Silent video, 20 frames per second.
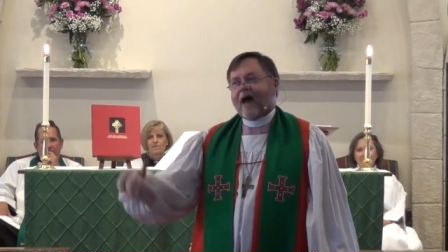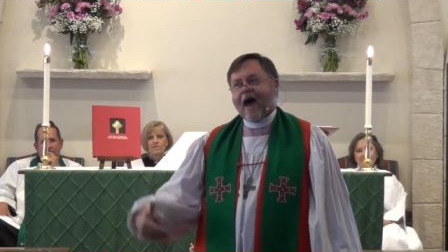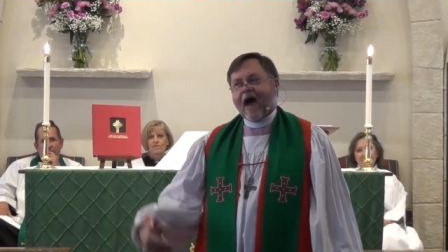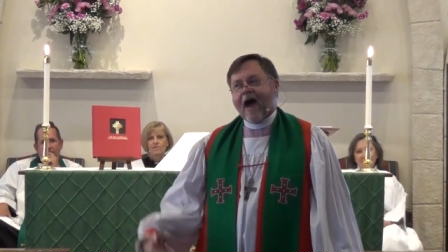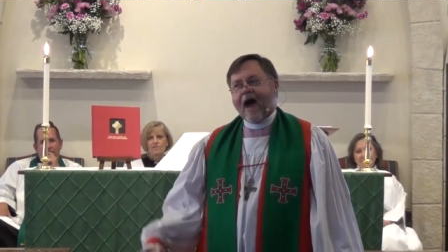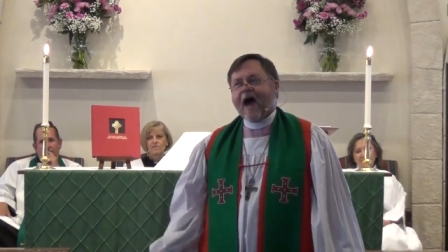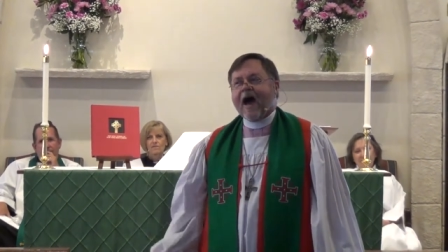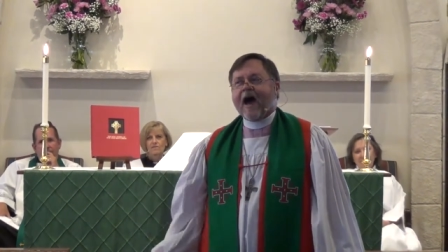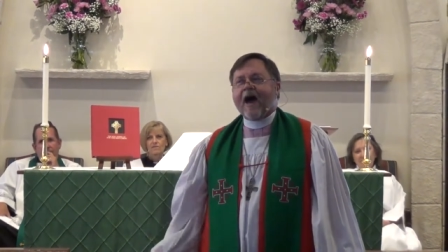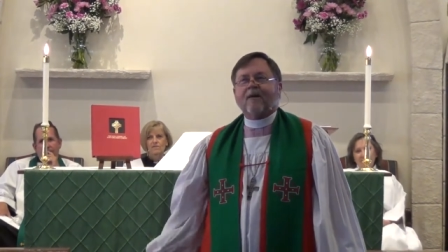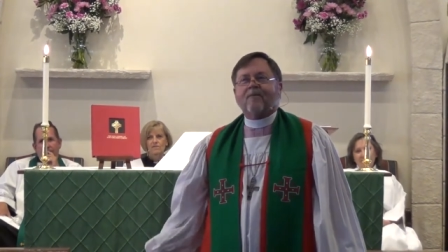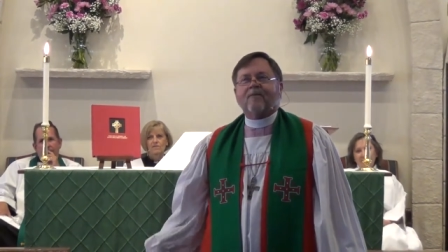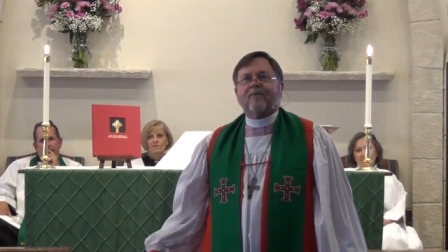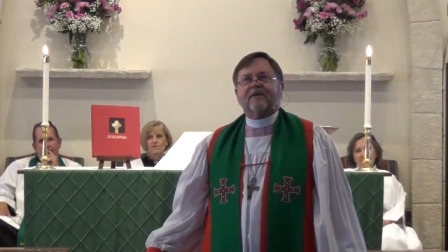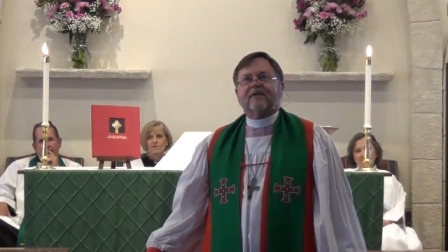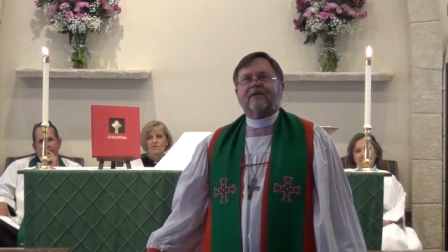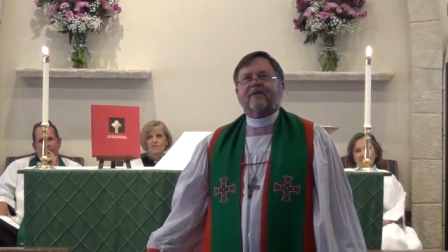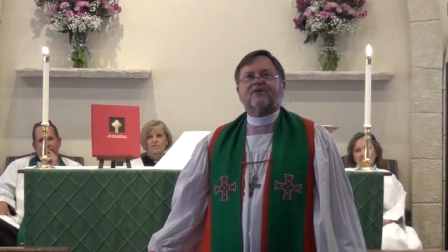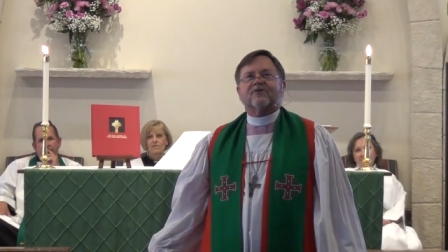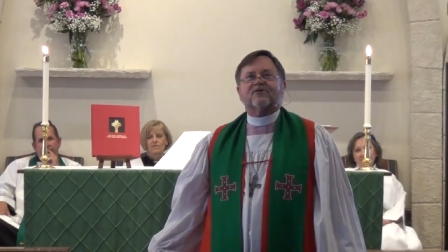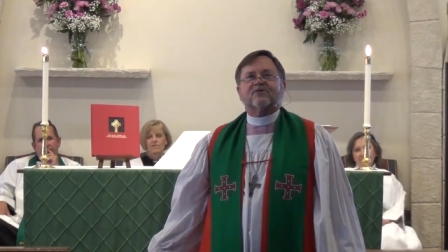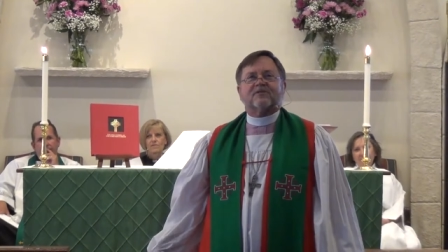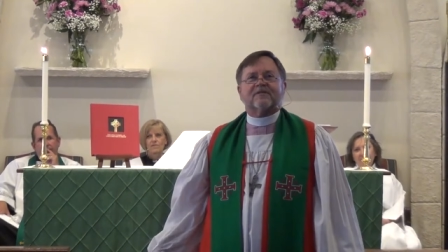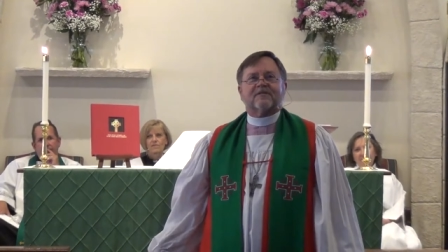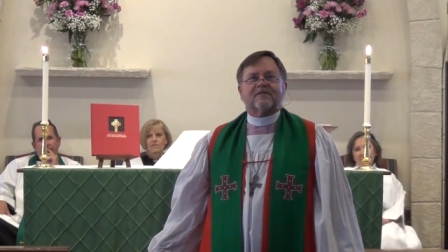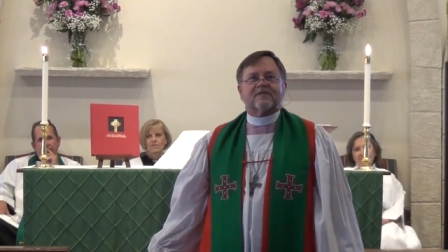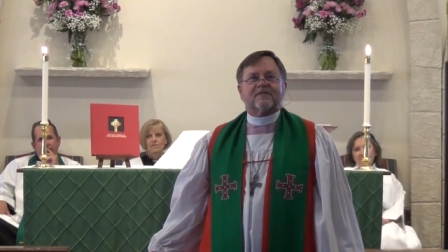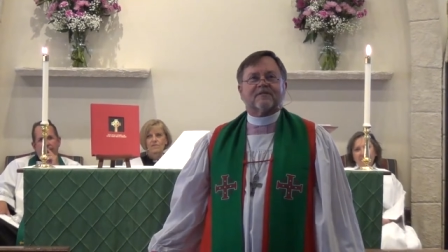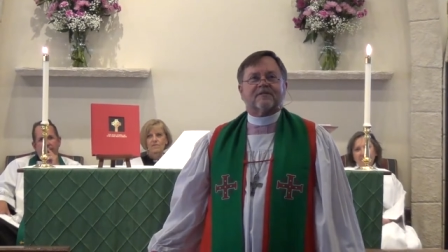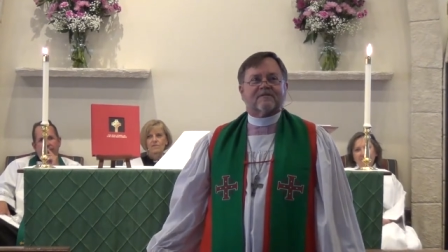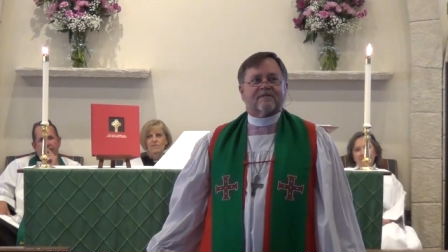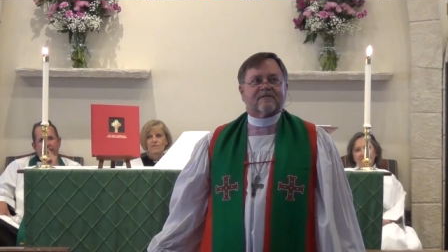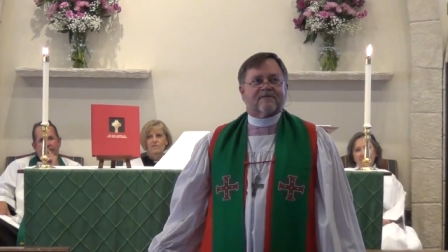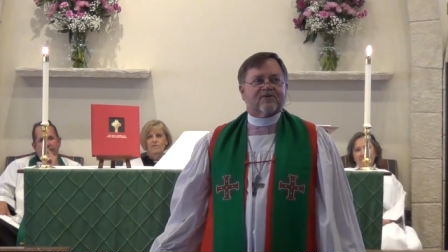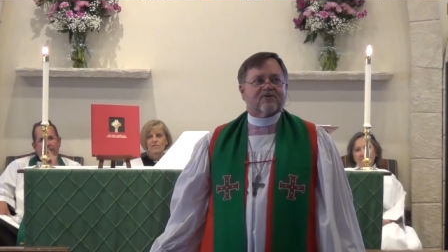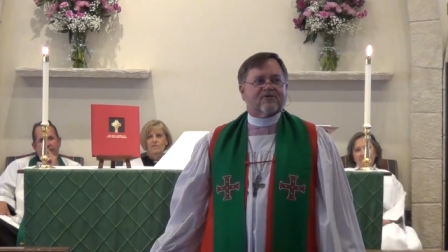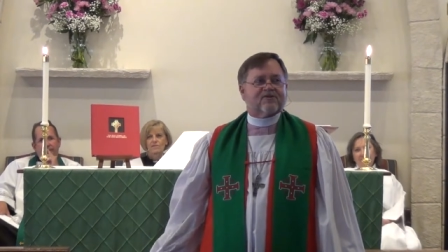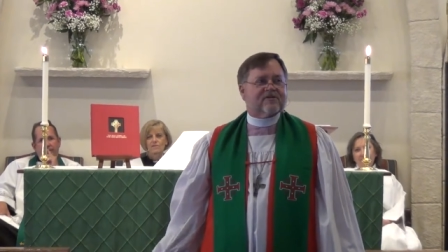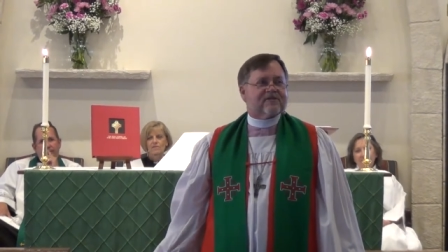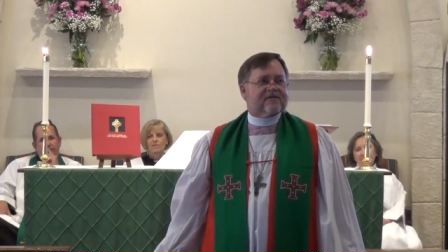Ah, but there's this
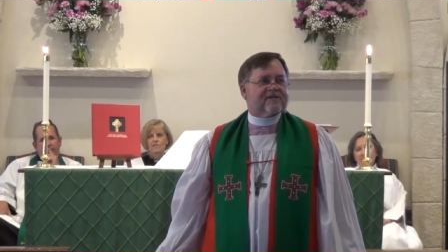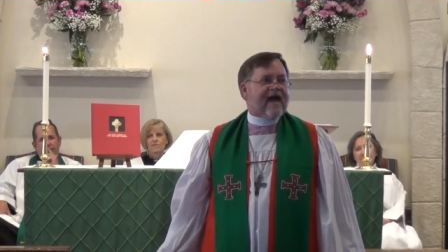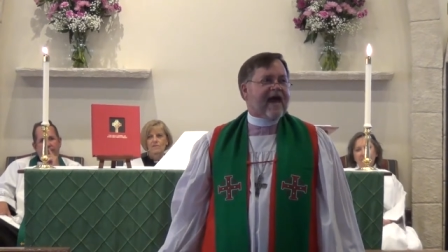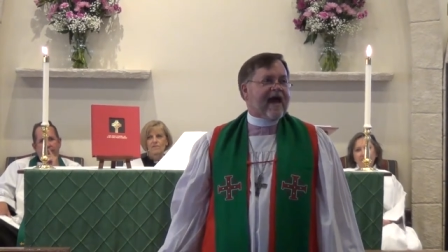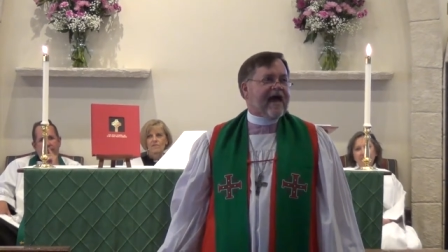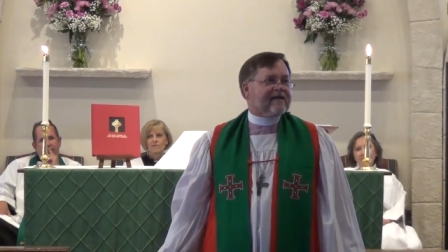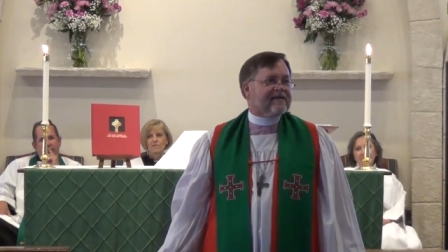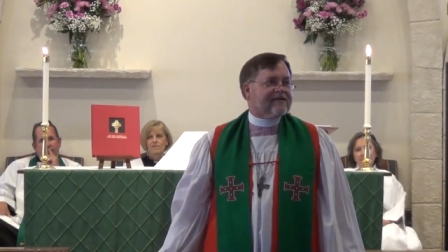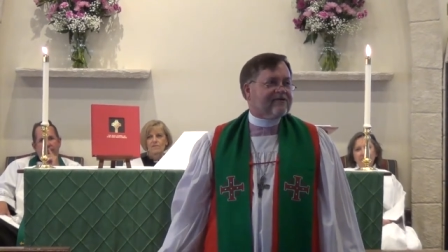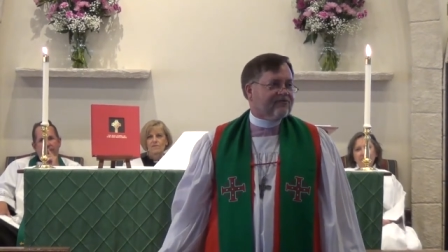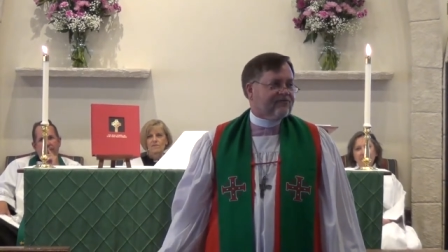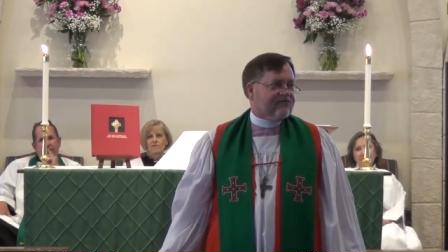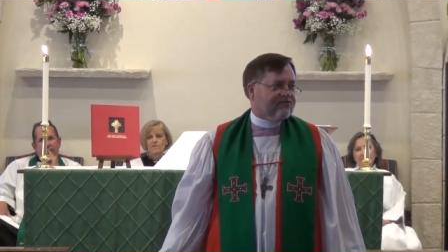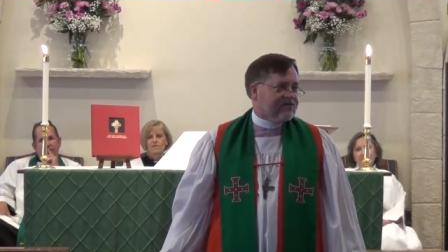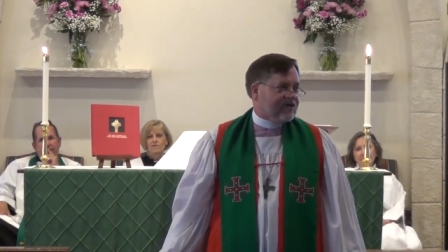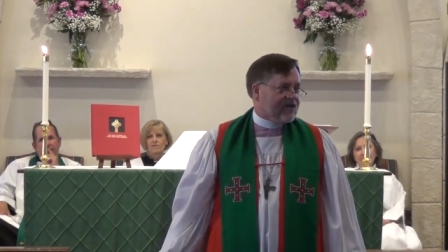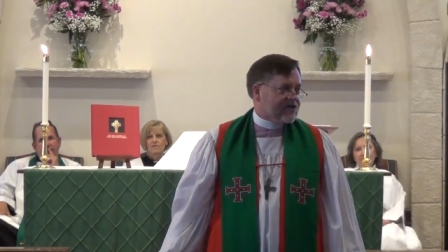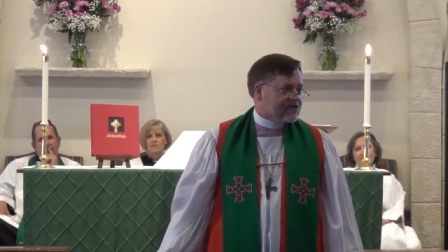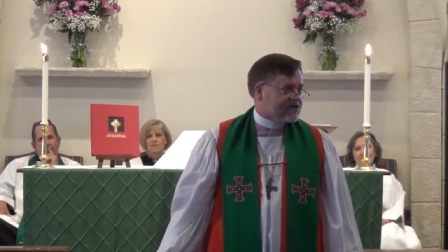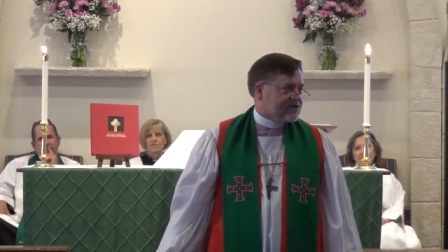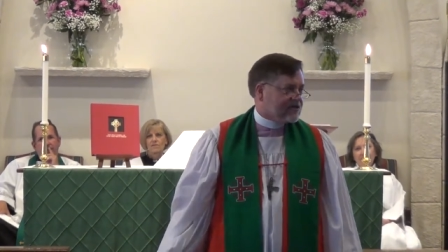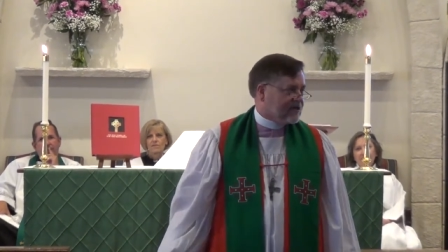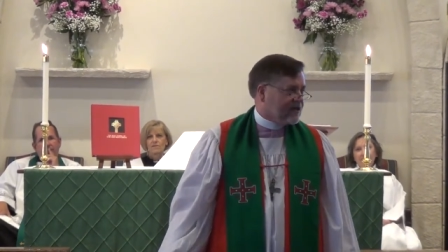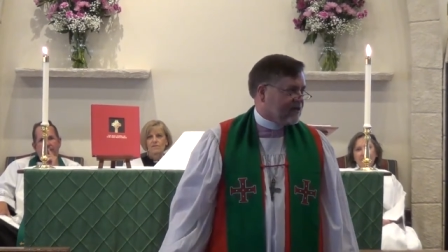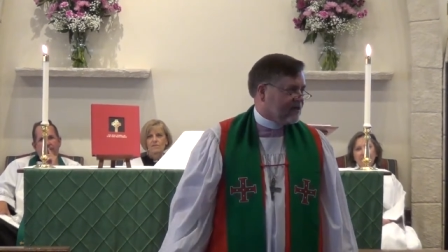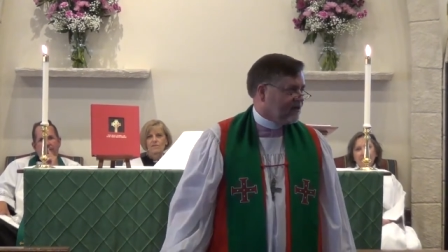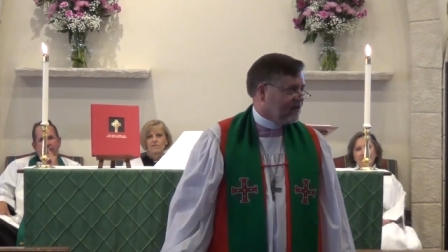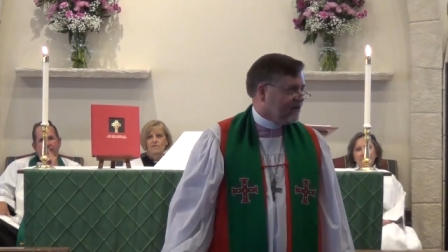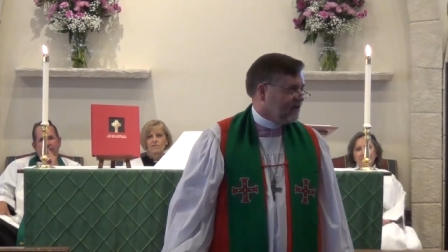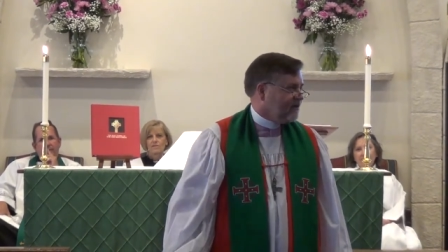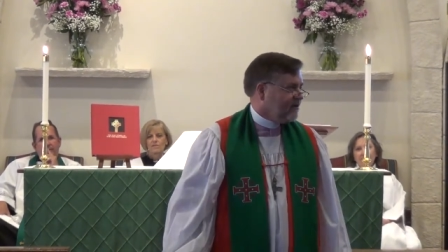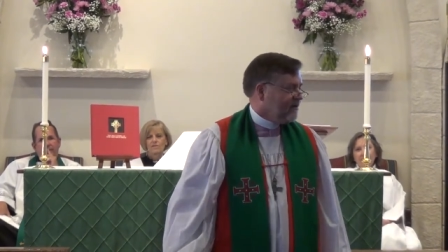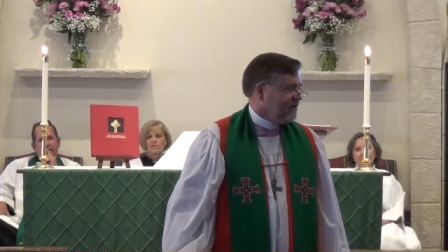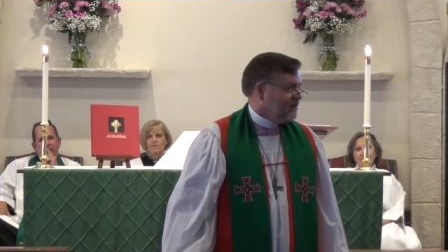there's this active flesh thing